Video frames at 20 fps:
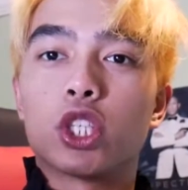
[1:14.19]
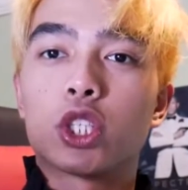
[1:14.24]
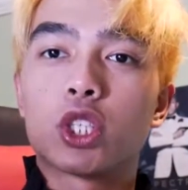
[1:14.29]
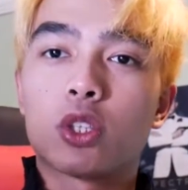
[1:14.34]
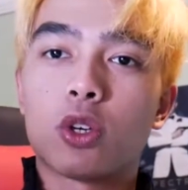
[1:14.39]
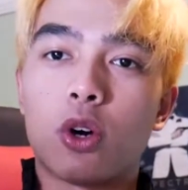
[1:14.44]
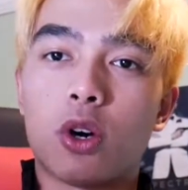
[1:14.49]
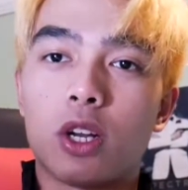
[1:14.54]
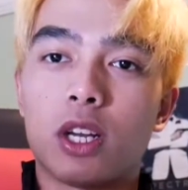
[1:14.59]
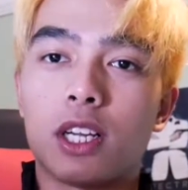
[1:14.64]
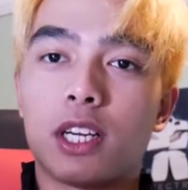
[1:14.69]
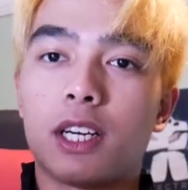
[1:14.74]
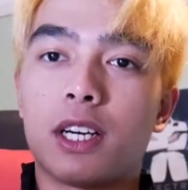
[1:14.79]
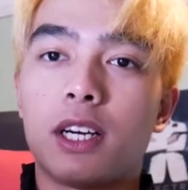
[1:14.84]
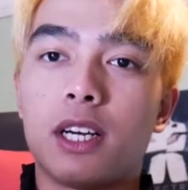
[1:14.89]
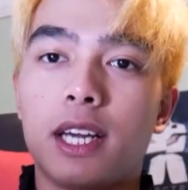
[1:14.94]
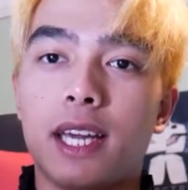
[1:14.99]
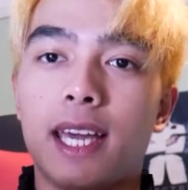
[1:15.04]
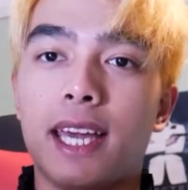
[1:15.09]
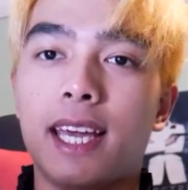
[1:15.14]

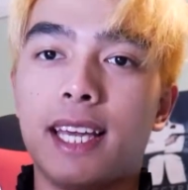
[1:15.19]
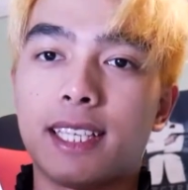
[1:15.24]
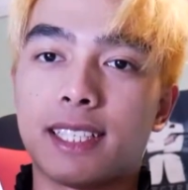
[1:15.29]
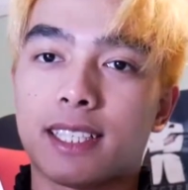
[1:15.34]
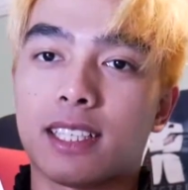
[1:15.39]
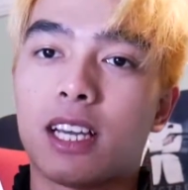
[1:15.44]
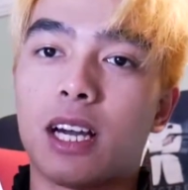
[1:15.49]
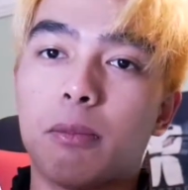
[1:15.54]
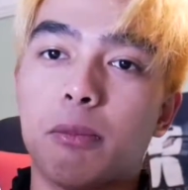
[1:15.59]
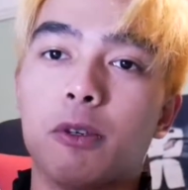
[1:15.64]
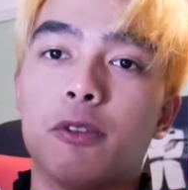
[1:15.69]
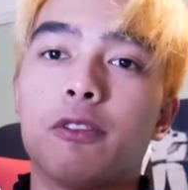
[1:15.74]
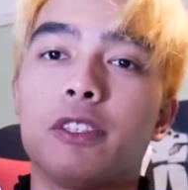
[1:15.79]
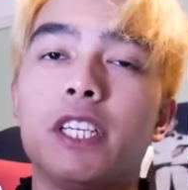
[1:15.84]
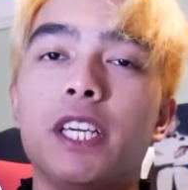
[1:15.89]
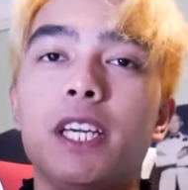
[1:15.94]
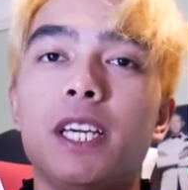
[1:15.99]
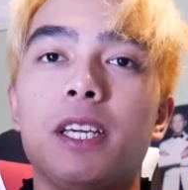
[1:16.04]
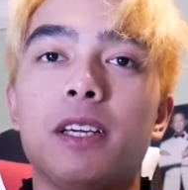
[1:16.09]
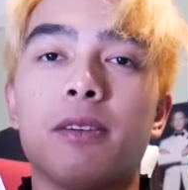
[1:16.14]
scholar his cup of
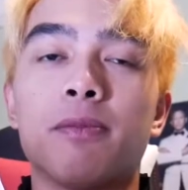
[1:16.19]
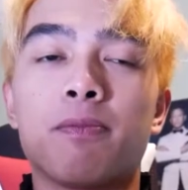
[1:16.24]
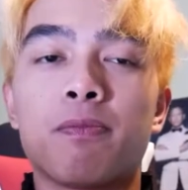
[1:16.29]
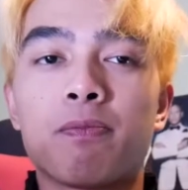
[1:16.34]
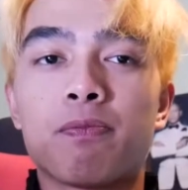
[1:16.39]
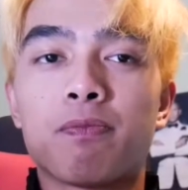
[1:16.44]
tea.